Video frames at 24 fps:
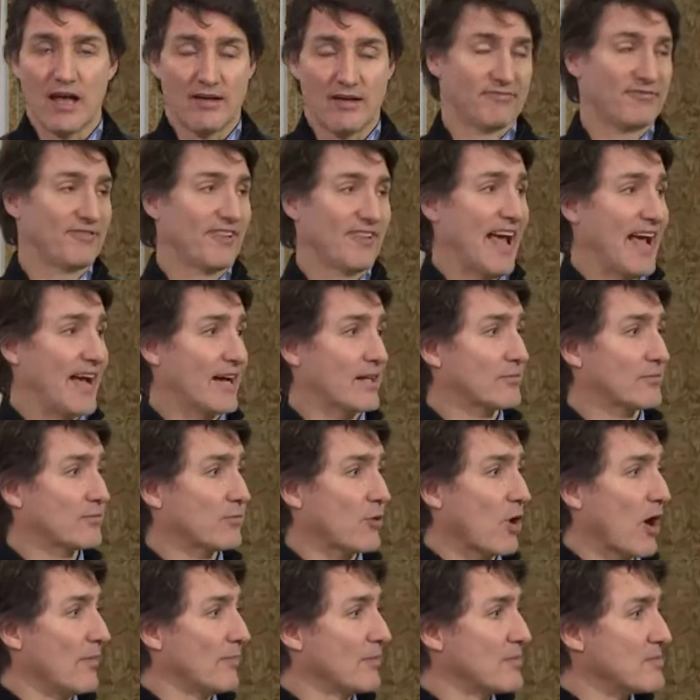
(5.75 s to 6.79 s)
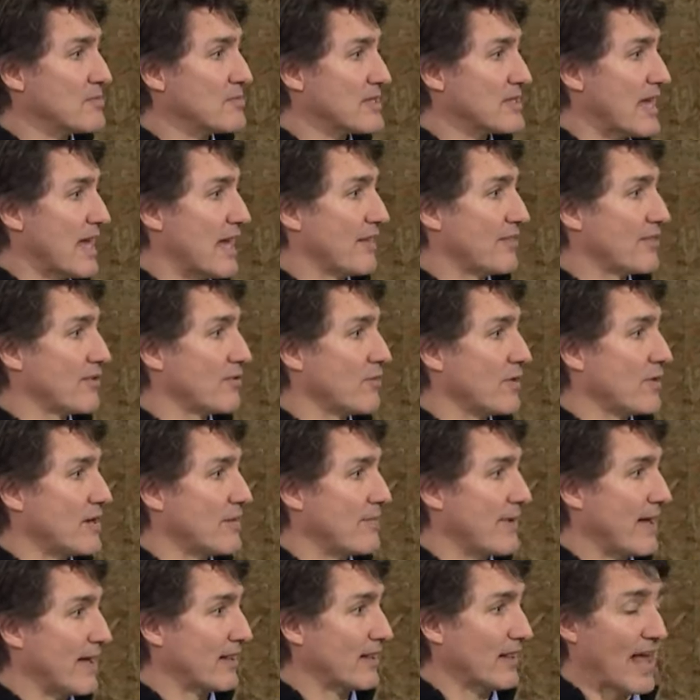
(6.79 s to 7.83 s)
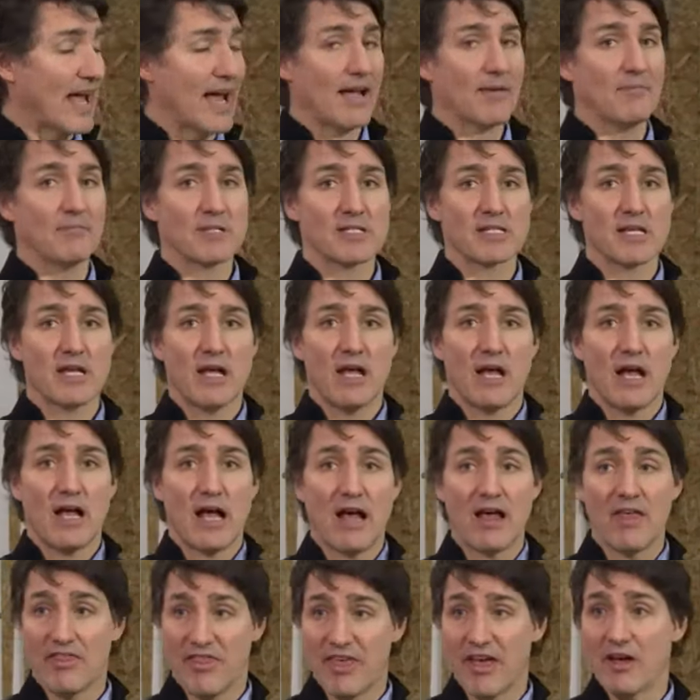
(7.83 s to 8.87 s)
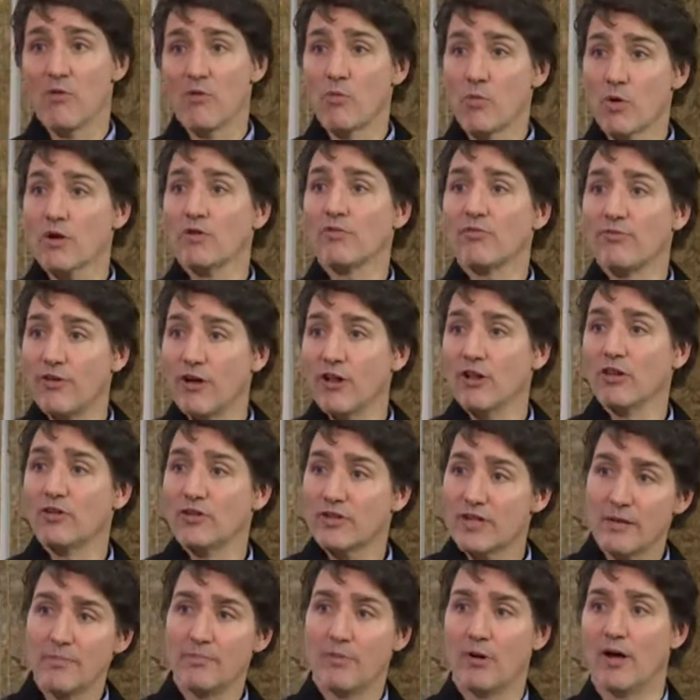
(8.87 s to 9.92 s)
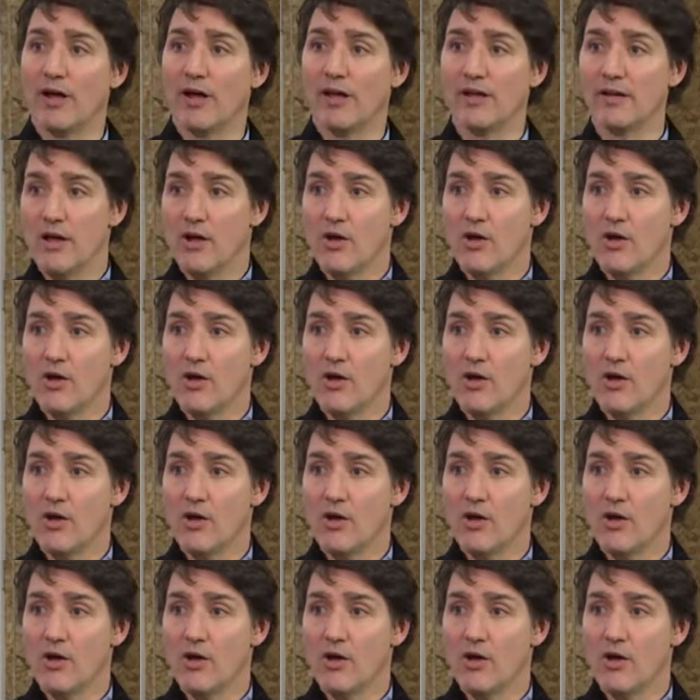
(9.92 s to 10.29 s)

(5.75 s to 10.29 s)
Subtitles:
flagged problems at the Winnipeg labs that were followed up on.